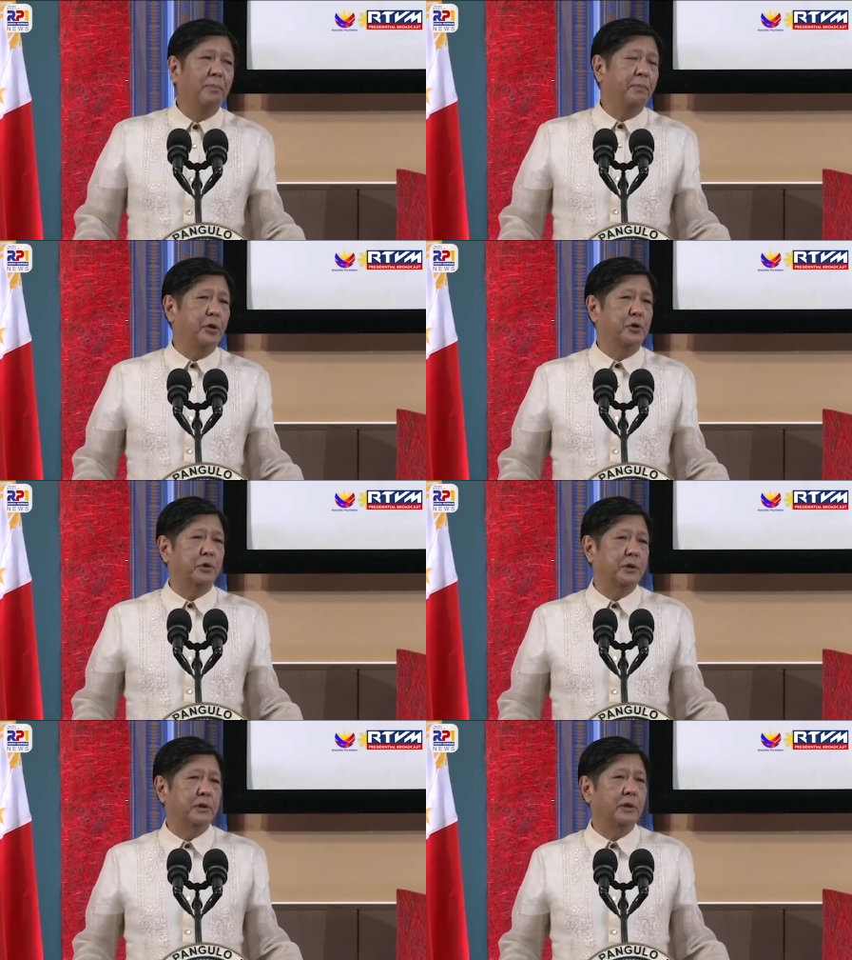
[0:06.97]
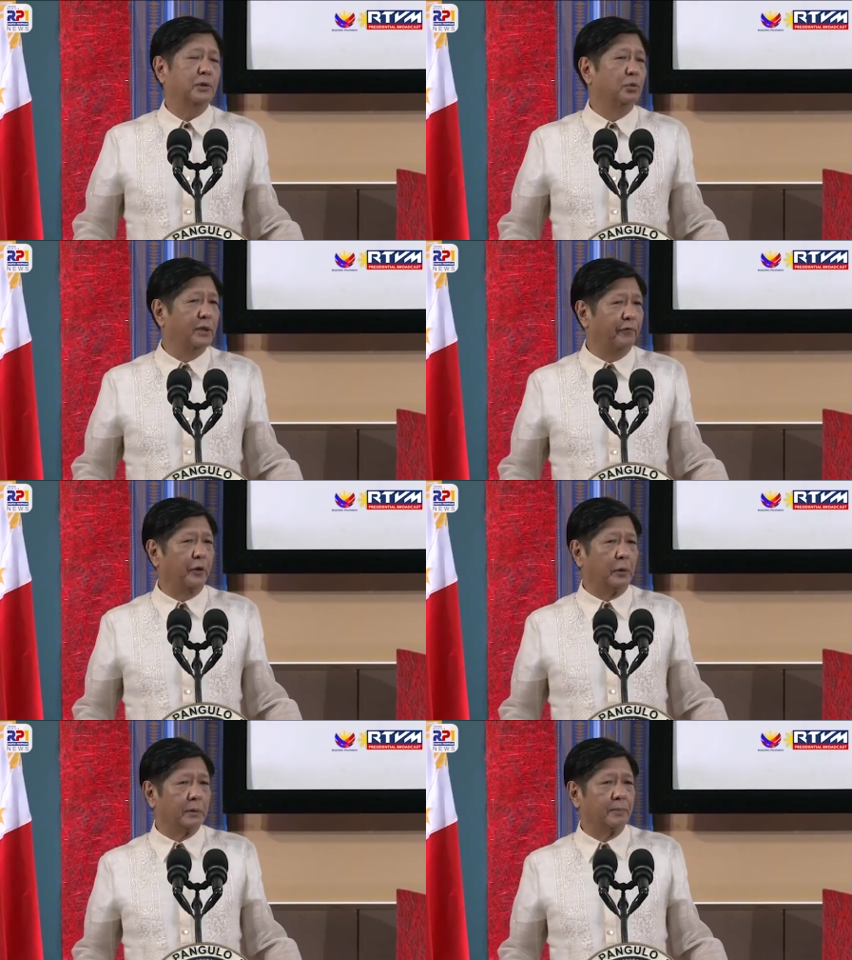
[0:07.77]
ambitious, too
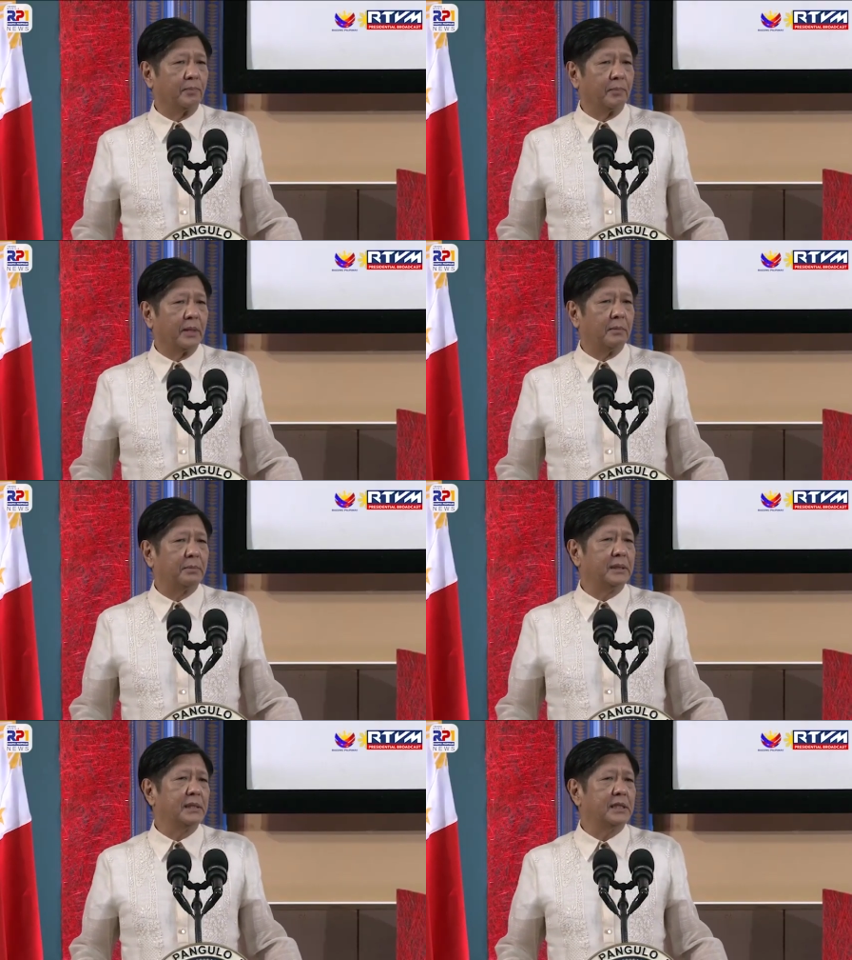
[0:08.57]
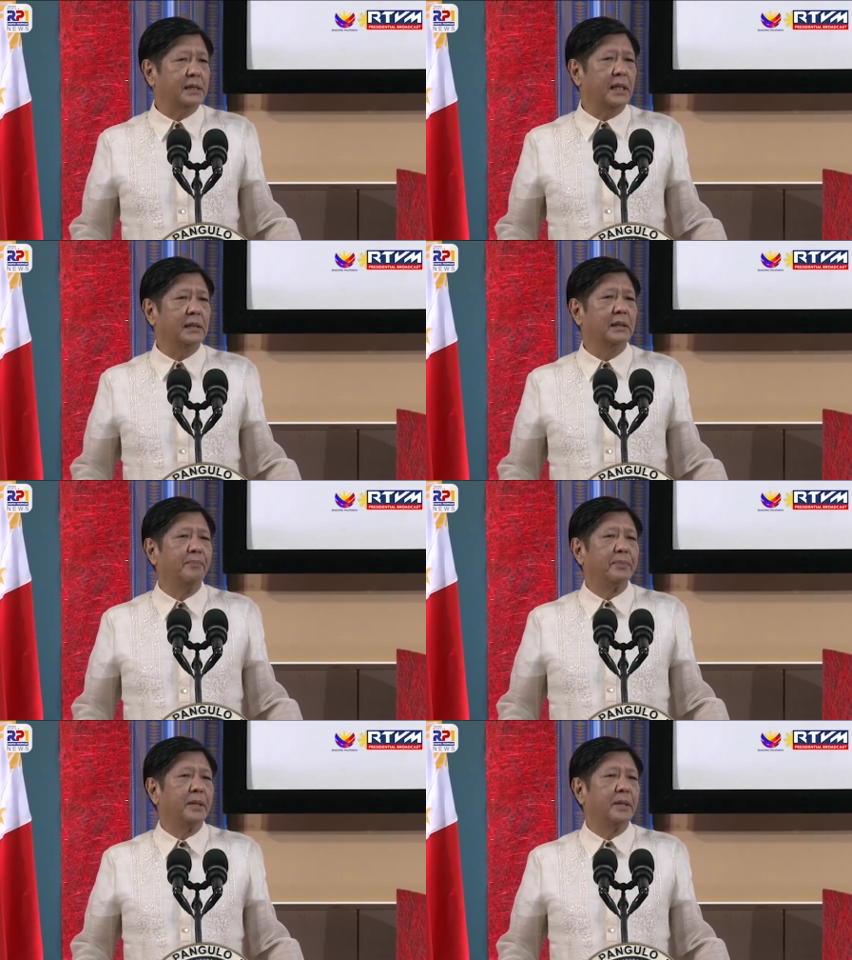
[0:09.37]
difficult, but instead